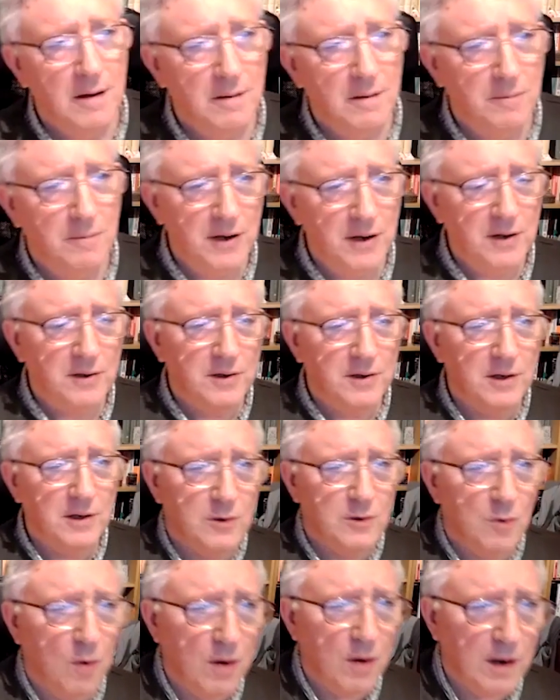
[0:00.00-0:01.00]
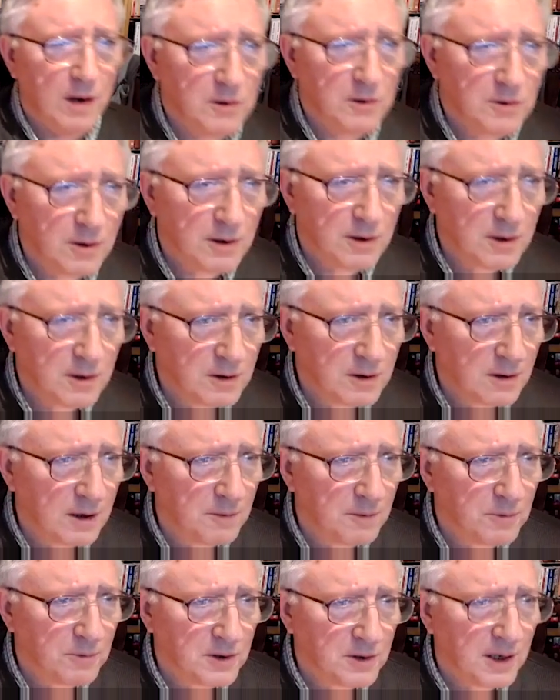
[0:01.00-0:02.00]
British historians traditionally
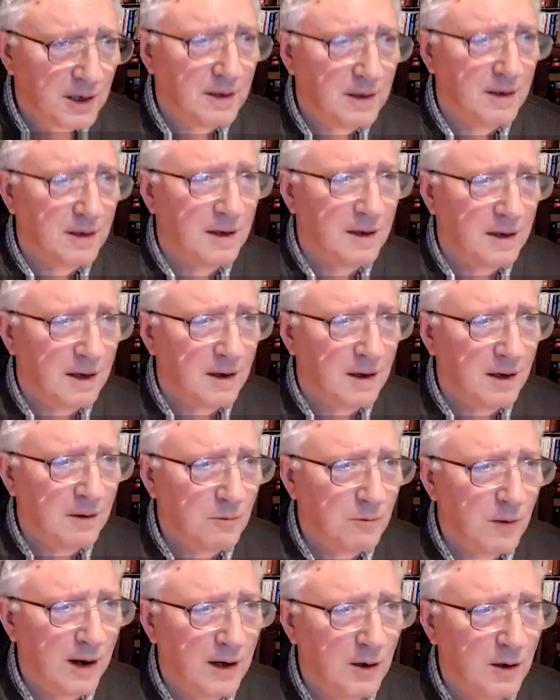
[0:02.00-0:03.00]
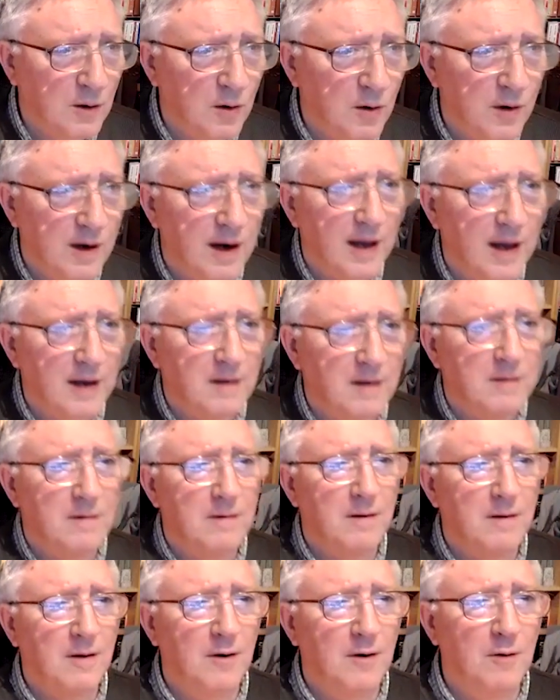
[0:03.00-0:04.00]
presented it in a, quite a good light,
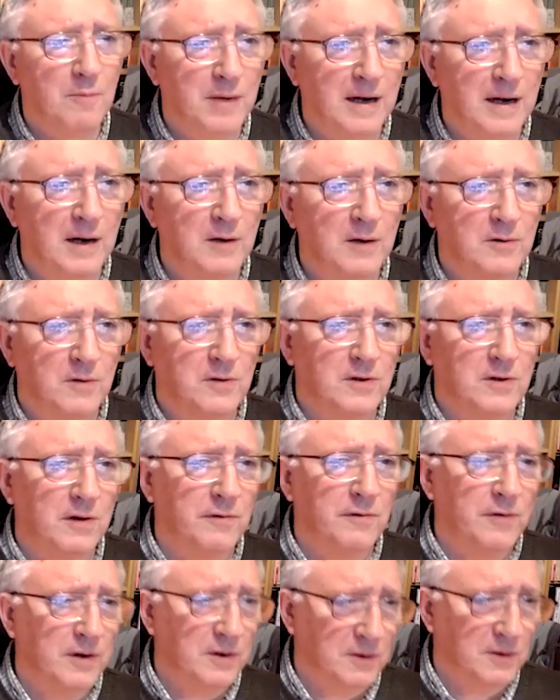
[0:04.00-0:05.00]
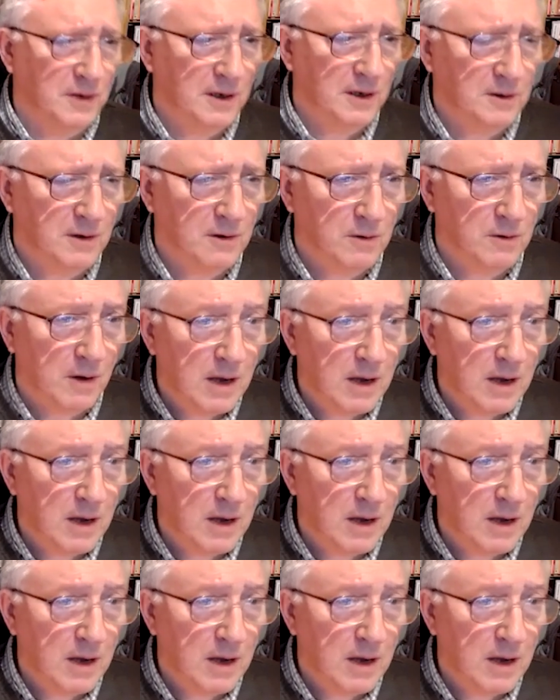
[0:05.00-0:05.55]
you know, bringers of civilization.